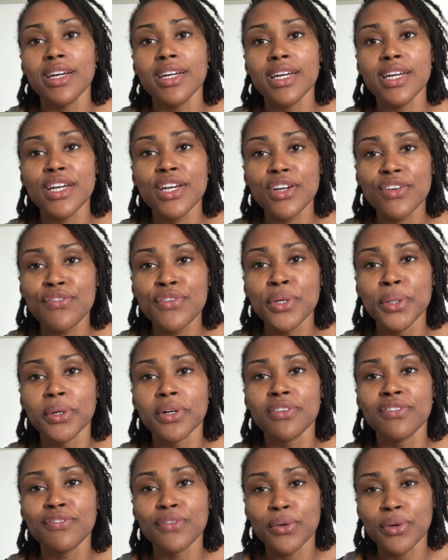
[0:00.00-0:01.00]
If you're a
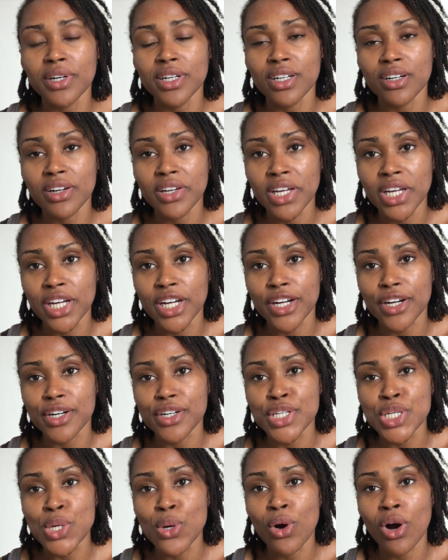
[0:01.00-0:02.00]
foreigner here,
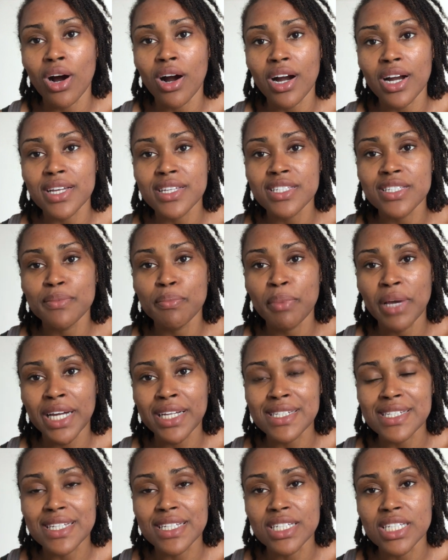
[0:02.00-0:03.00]
you are
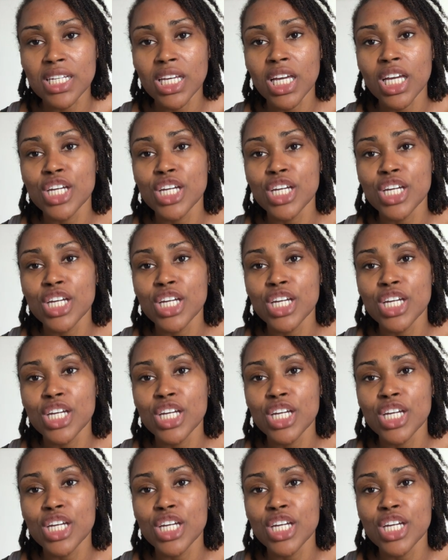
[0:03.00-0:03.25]
expected